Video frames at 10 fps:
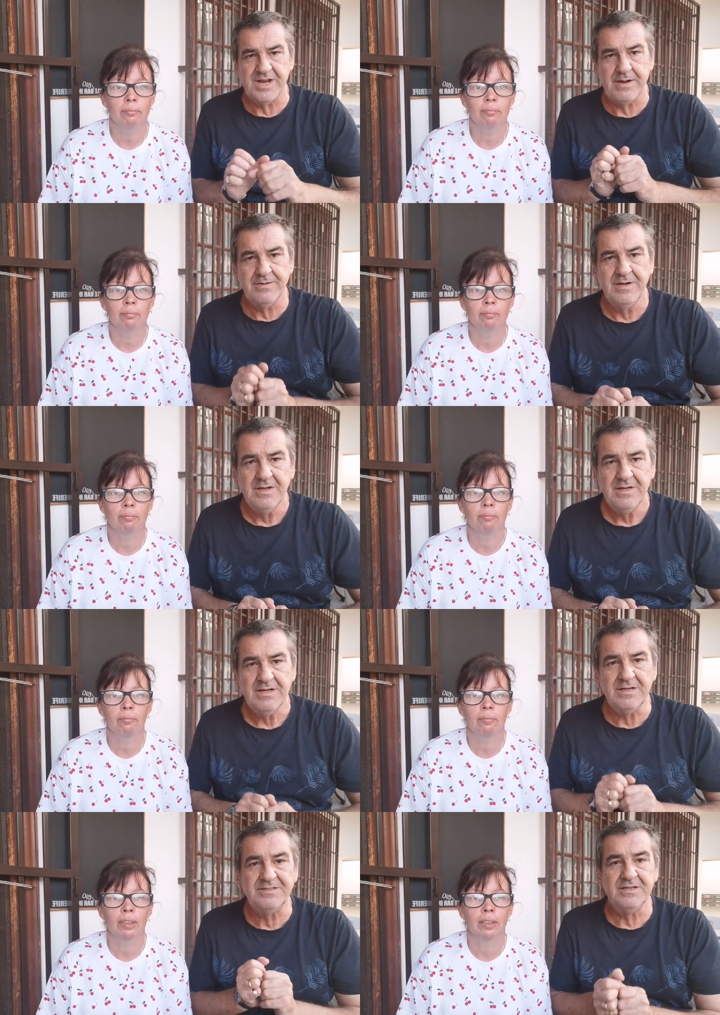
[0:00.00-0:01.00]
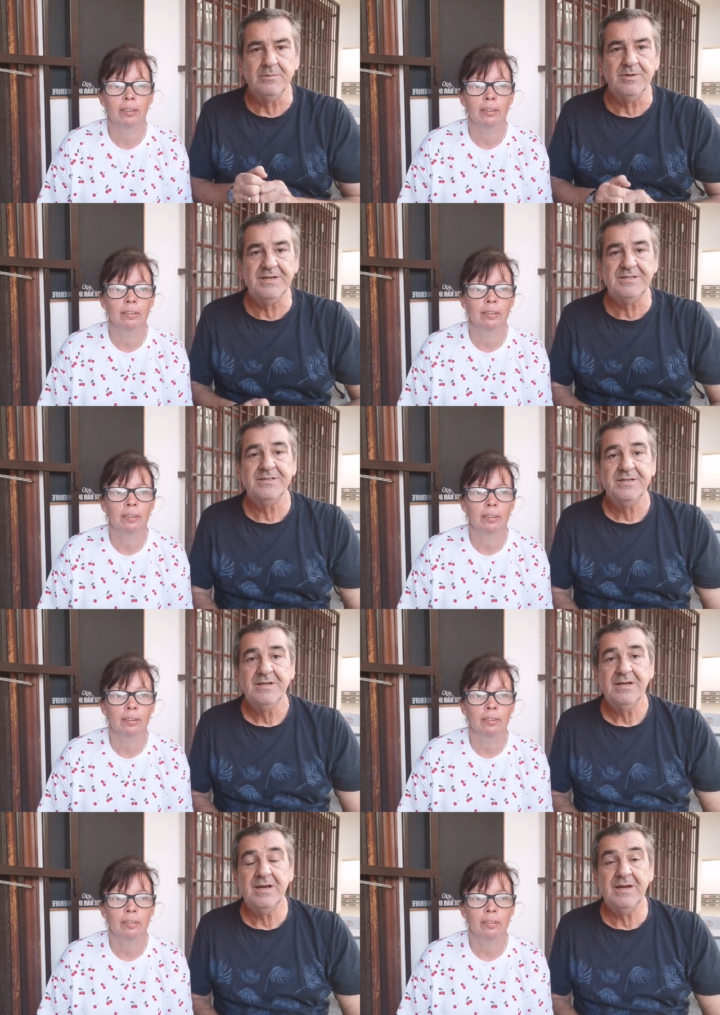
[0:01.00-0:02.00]
Speaker 1: down and deal with it
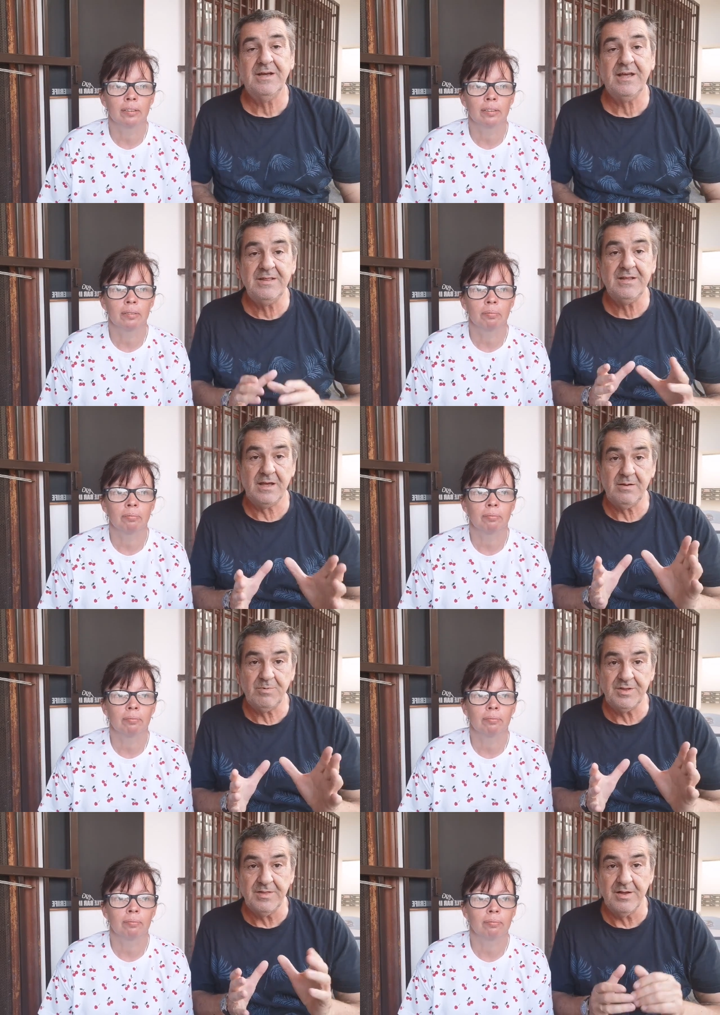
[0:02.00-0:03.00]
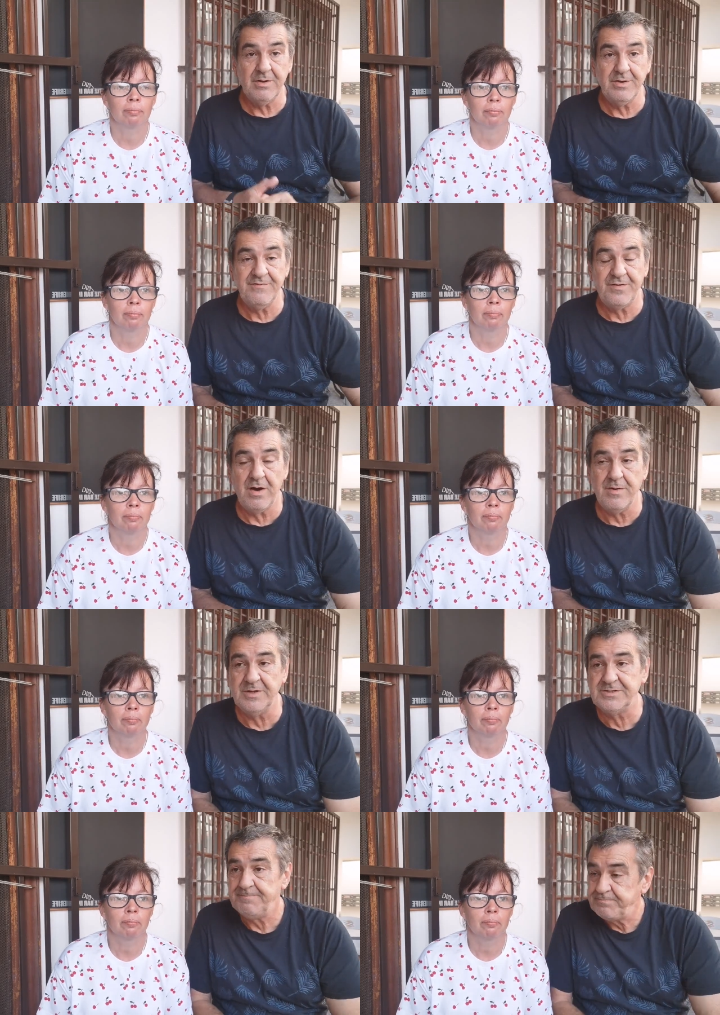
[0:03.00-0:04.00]
uh, in, in, within their own
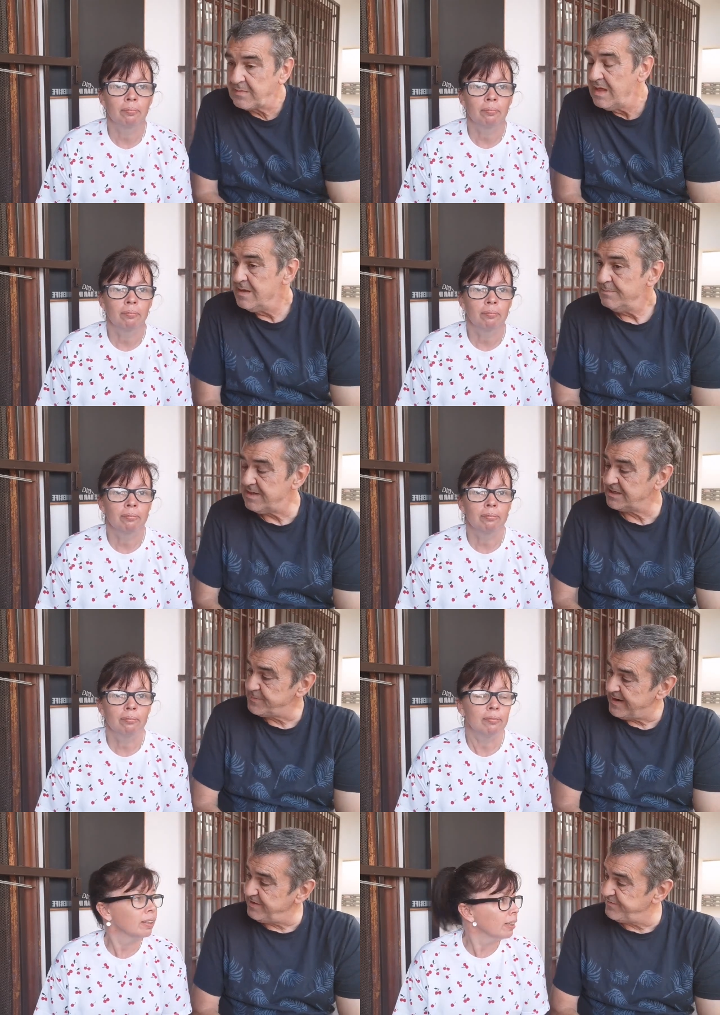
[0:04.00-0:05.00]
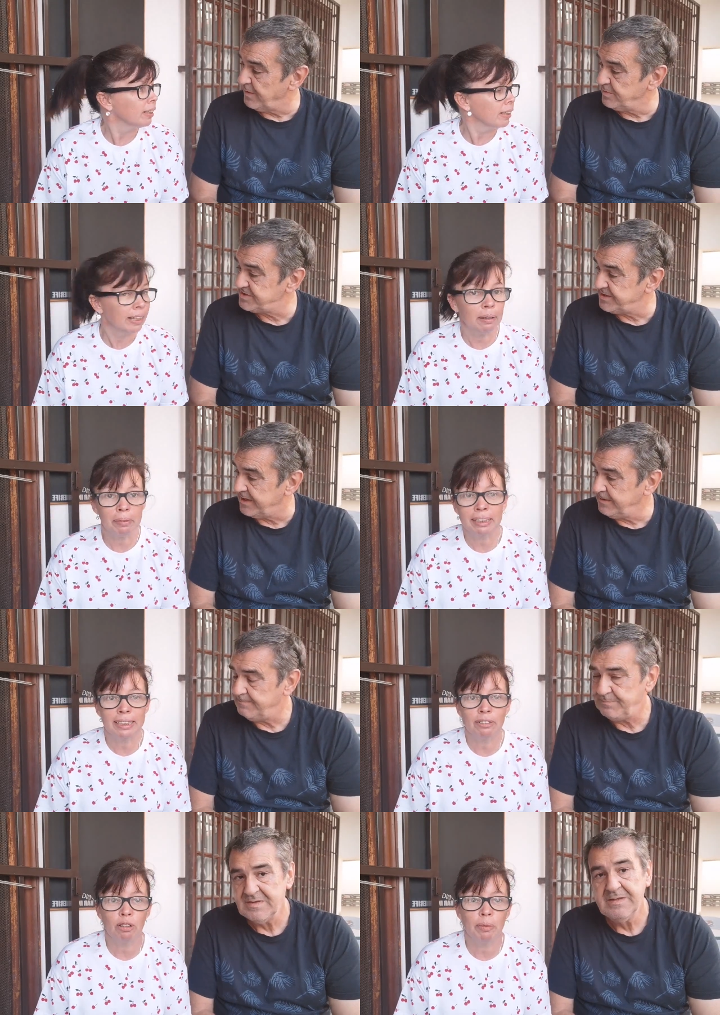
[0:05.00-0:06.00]
environment that's about it from us today.
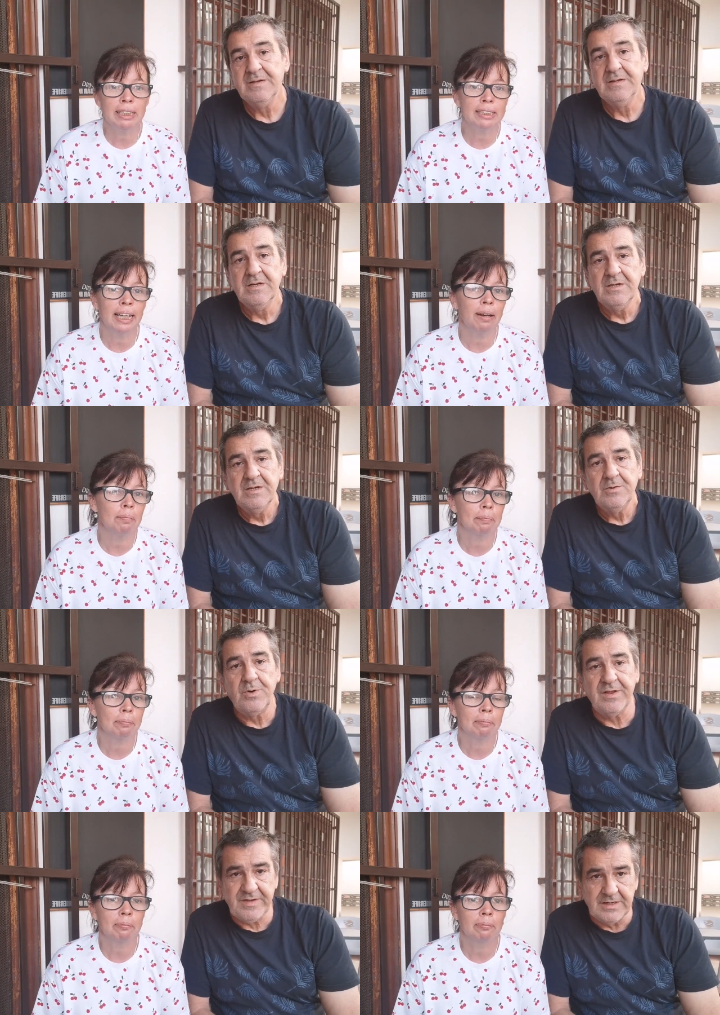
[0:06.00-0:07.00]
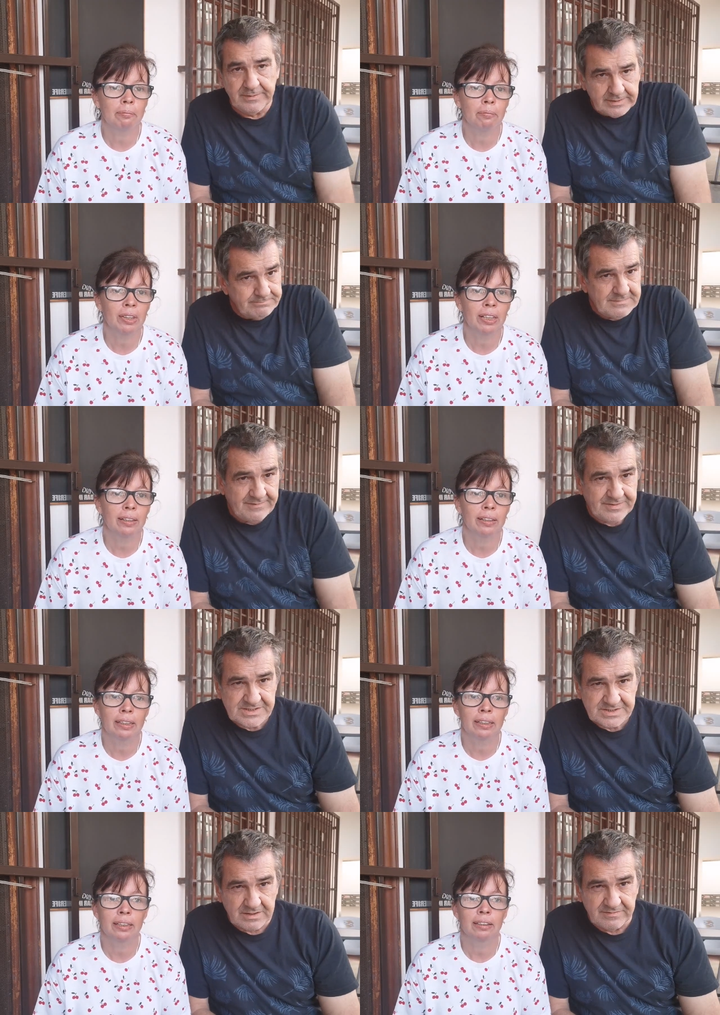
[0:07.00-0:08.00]
That's
Speaker 2: it from us, yeah.
Speaker 1: are you doing, have
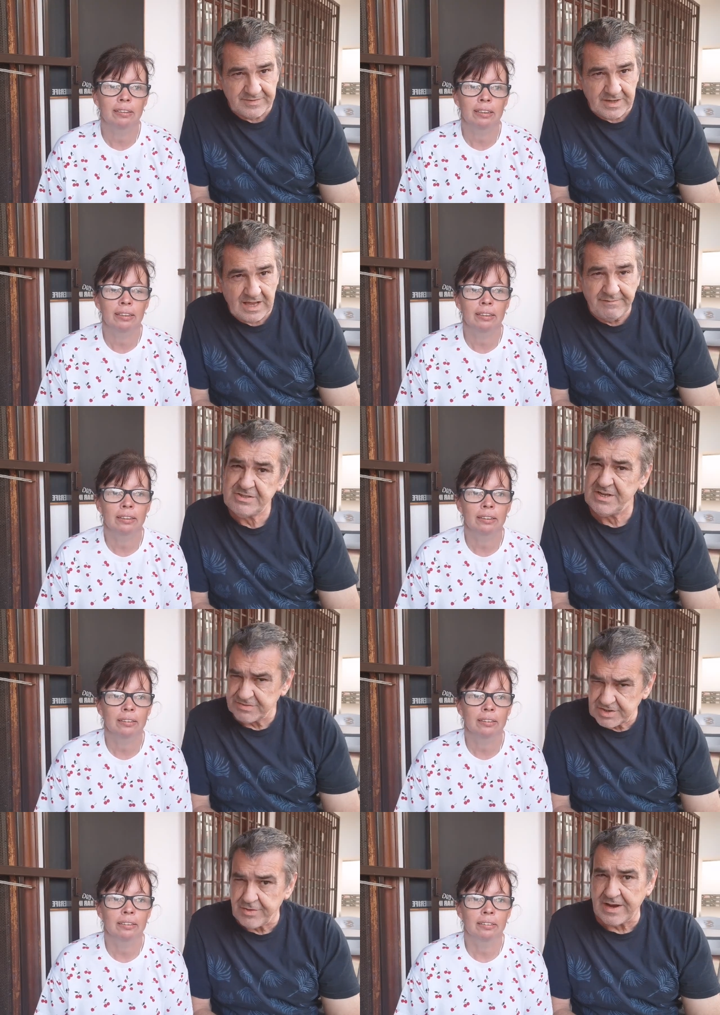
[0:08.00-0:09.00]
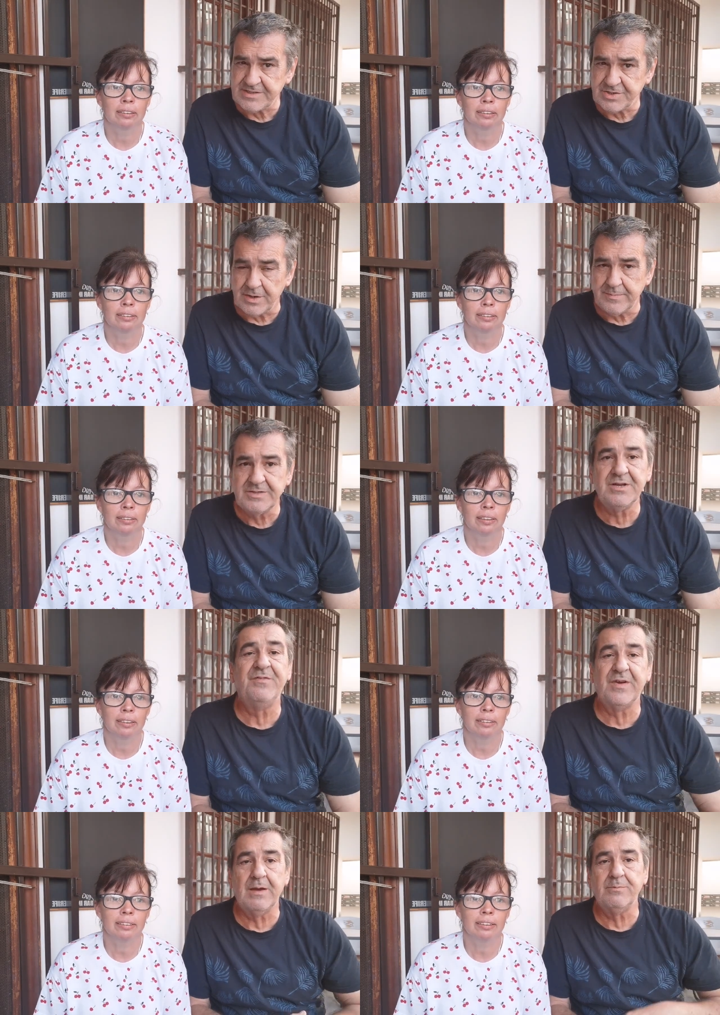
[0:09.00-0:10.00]
yourself uh, have yourselves a great time. And don't
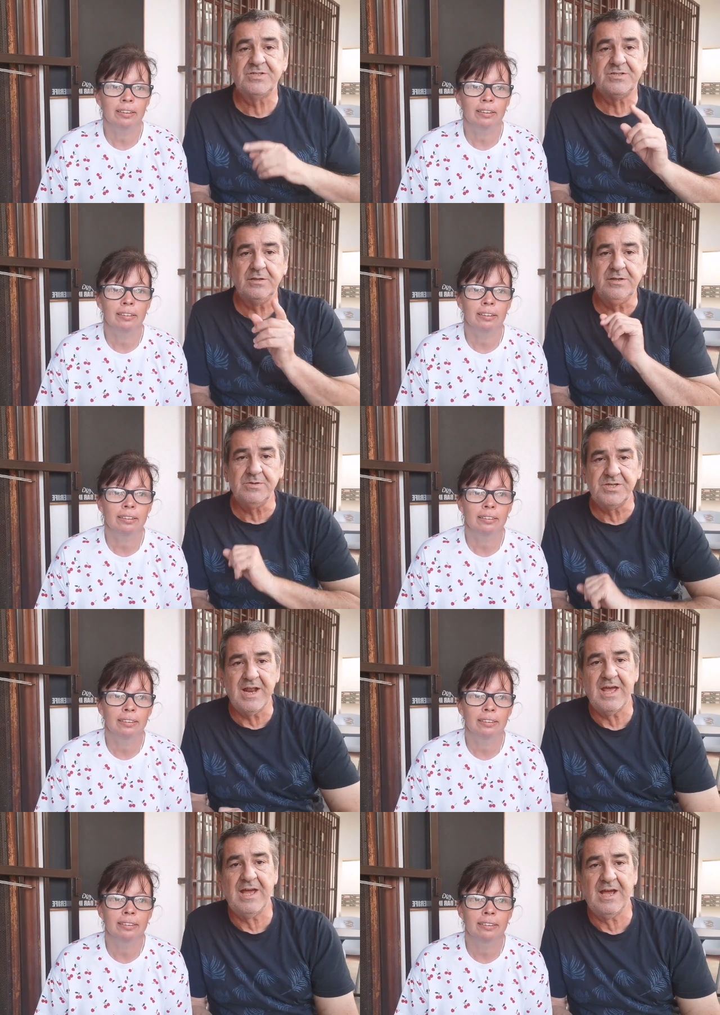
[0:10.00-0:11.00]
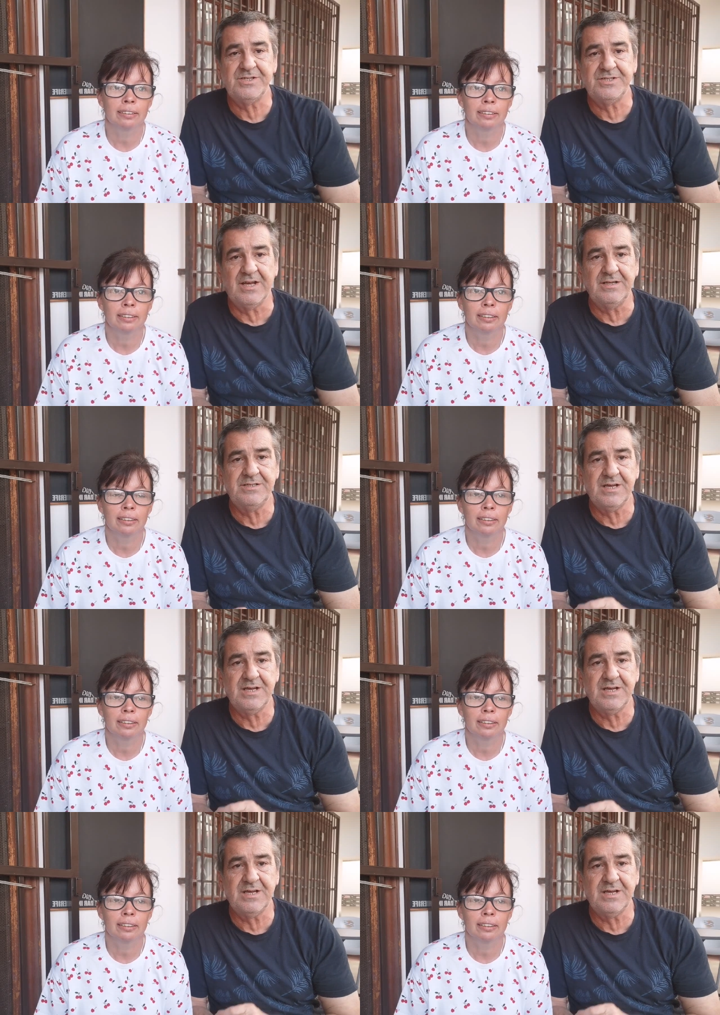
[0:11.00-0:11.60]
forget, we're still using our hashtags